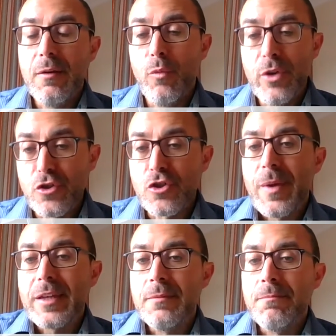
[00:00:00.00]
We
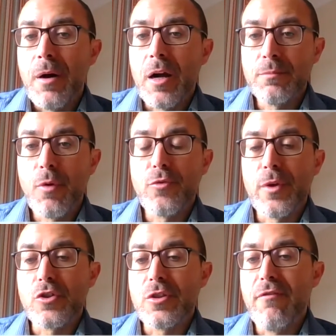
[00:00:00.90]
suspect in part both
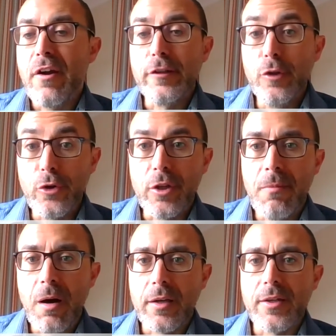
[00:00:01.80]
because they're very loyal
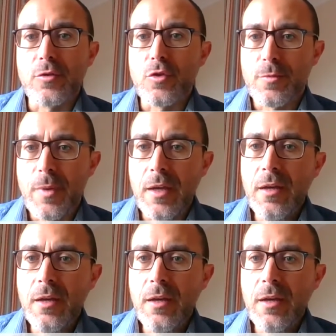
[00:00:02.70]
markets to Spain,